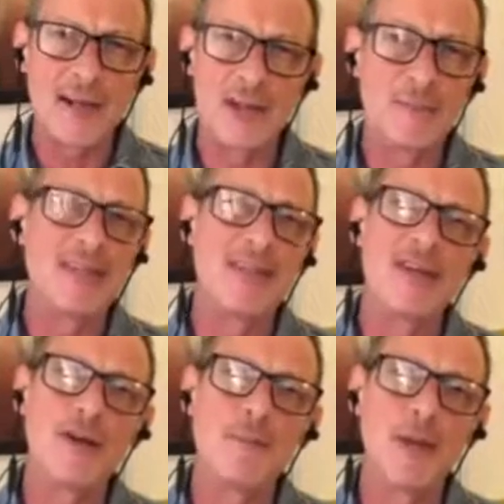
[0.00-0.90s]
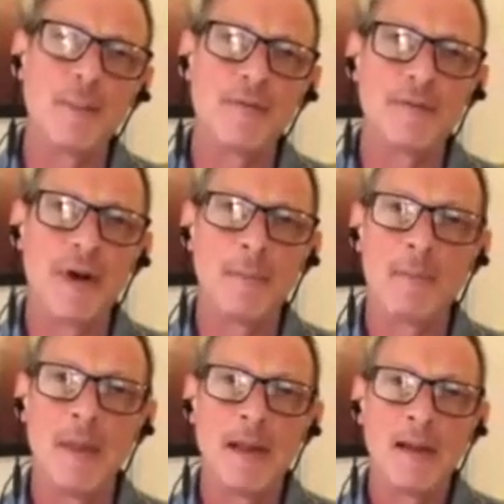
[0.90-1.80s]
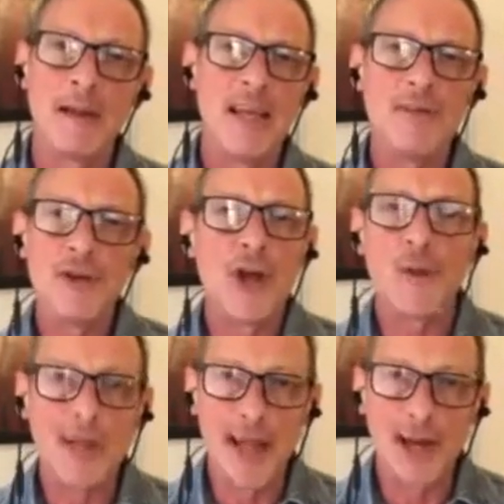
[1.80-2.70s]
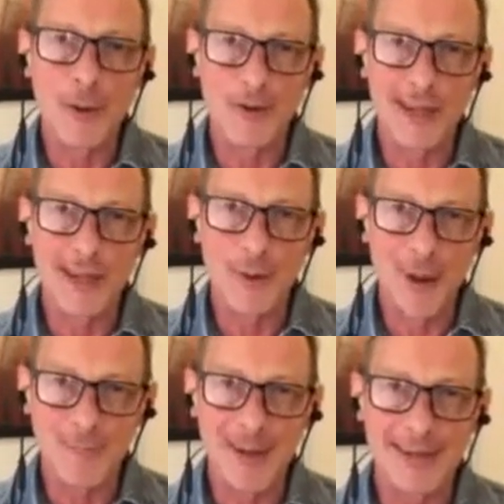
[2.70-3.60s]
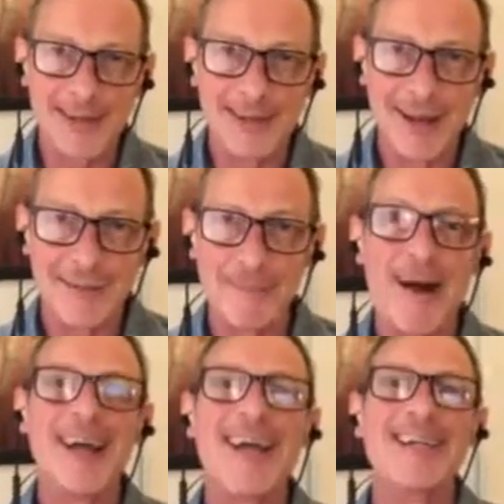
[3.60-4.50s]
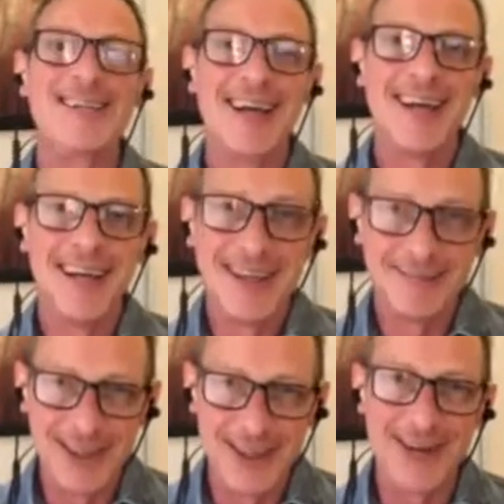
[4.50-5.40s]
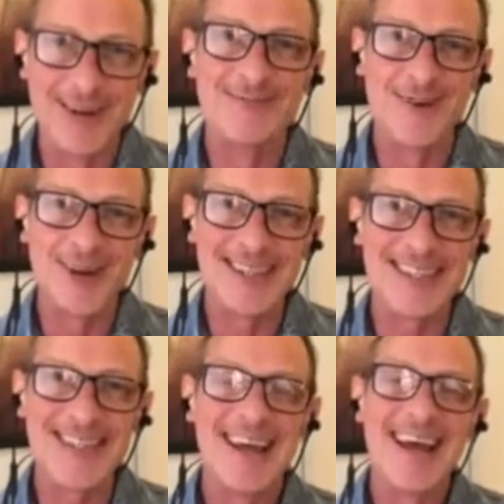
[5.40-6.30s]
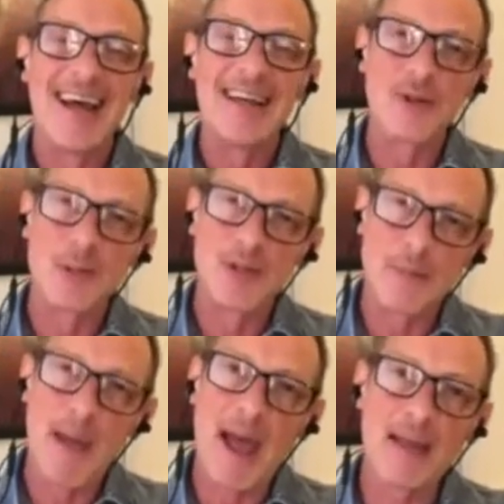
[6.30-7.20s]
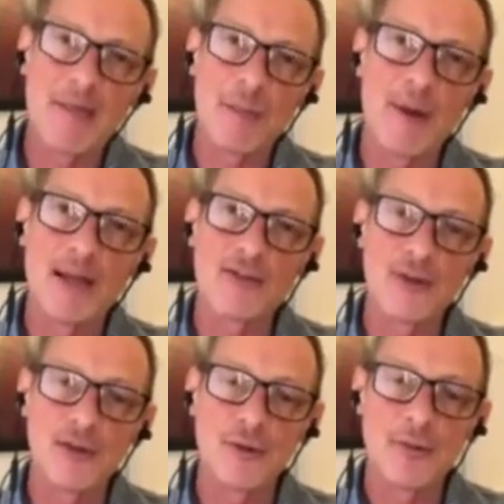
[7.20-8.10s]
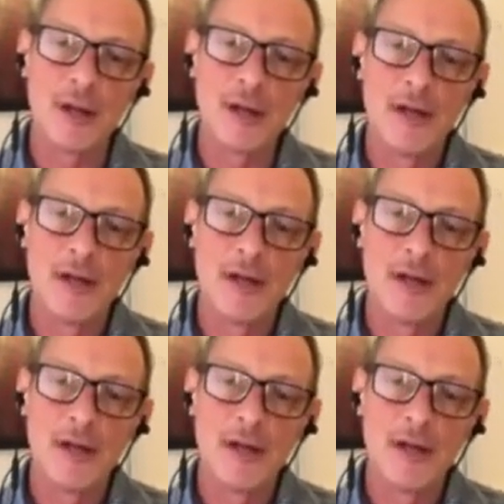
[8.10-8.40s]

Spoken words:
LGBTQ people from even knowing how to work the equipment, never mind giving their voice. So there was a pathway to